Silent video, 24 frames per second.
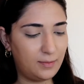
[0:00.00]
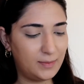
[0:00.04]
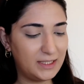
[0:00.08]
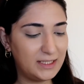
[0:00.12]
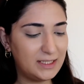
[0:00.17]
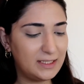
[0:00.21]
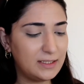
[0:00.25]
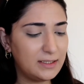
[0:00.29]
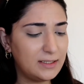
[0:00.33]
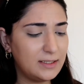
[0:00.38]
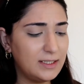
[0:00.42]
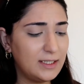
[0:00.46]

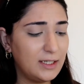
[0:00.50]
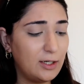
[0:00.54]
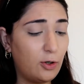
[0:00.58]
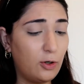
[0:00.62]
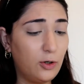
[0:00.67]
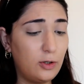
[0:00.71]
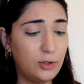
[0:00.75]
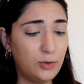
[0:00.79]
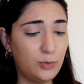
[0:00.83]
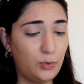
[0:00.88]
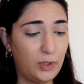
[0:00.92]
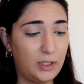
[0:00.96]
This is the
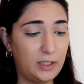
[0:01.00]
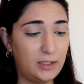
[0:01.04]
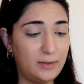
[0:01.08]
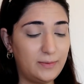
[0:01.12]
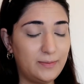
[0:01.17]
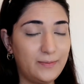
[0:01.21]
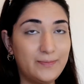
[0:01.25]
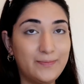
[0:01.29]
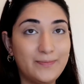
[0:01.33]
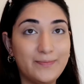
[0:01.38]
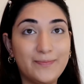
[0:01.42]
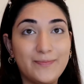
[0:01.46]
old one,
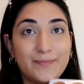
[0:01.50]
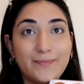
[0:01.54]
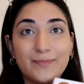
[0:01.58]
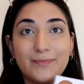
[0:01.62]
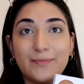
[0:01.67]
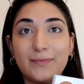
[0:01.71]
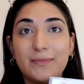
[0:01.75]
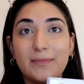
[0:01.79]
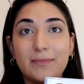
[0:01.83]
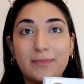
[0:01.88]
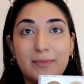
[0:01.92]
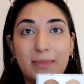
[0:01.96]

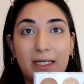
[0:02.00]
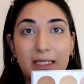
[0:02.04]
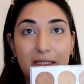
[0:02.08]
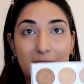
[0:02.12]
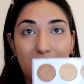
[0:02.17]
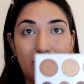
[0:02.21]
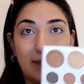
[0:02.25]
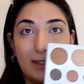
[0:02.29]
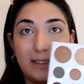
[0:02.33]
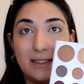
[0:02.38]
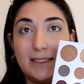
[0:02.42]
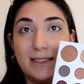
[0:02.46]
as
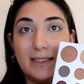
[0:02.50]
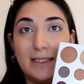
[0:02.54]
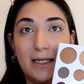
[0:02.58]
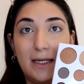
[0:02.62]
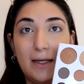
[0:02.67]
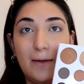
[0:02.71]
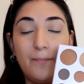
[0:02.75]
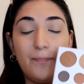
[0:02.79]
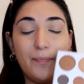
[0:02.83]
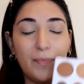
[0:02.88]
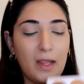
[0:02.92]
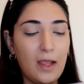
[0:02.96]
you can
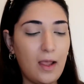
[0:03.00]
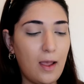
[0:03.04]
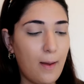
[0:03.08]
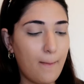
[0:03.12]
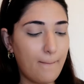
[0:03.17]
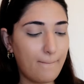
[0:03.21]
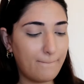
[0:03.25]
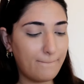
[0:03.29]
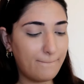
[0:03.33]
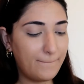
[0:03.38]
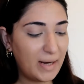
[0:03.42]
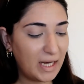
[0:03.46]
see,
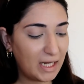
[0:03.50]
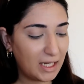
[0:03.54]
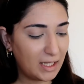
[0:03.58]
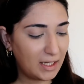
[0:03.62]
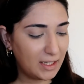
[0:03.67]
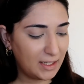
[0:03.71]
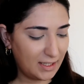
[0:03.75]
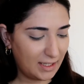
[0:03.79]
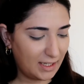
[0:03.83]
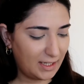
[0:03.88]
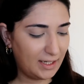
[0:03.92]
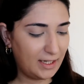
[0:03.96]

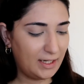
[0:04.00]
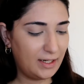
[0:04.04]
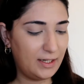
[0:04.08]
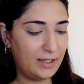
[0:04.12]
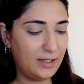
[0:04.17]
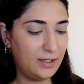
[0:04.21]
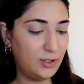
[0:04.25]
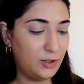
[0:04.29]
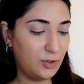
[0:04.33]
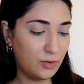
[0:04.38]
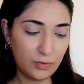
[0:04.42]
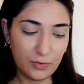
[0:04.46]
but I
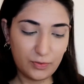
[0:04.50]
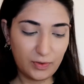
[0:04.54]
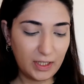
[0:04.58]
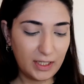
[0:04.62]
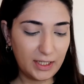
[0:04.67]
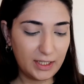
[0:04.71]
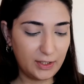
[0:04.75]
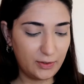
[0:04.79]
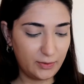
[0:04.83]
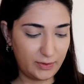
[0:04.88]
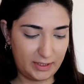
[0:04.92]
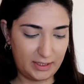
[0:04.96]
don't
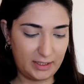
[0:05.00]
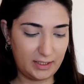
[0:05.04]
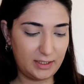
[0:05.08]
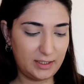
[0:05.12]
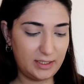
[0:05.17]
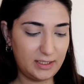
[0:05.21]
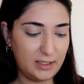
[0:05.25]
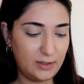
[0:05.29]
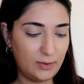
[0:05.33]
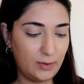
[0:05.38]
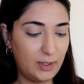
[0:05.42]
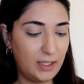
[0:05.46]
really use it,
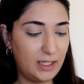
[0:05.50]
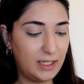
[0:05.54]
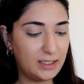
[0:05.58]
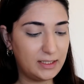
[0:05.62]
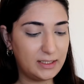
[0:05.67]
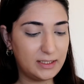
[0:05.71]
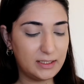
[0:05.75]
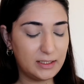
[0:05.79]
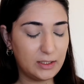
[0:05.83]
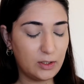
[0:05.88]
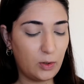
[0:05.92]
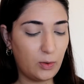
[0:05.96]
so
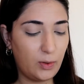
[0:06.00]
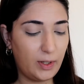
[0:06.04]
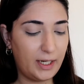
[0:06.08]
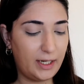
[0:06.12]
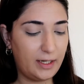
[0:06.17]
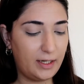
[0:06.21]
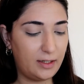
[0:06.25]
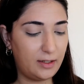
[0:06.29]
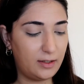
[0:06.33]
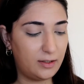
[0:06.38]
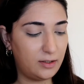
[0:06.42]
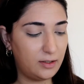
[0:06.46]
let's go
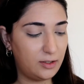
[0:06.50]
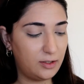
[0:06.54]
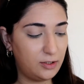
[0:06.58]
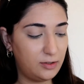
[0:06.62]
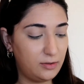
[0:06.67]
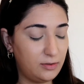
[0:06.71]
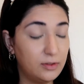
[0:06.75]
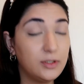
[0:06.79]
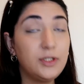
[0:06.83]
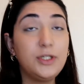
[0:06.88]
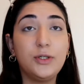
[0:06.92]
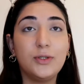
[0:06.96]
ahead and
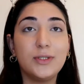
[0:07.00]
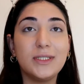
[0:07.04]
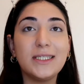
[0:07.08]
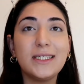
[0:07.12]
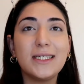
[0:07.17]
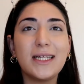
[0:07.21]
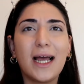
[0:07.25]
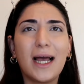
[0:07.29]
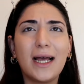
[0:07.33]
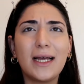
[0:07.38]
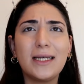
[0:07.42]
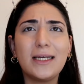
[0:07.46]
use
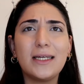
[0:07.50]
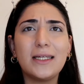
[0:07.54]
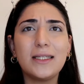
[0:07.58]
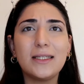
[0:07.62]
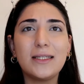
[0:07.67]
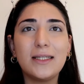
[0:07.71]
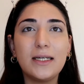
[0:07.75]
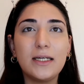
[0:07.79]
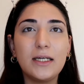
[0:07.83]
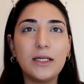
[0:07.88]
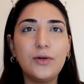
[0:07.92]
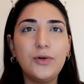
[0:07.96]
it. I
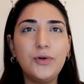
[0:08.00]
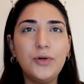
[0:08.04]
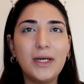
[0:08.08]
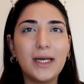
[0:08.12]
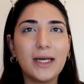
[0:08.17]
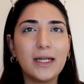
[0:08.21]
think you